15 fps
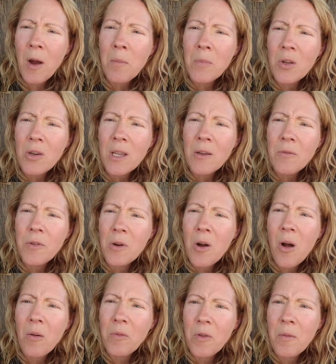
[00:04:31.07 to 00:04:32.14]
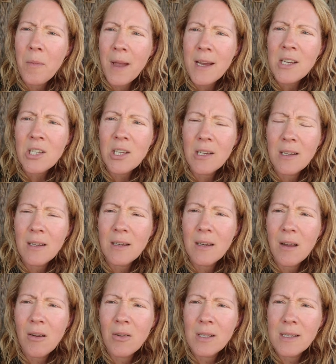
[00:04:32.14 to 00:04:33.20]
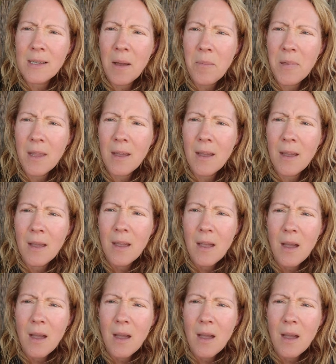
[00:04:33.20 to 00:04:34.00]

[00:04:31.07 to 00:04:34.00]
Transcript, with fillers: I'm looking for confirmation on something,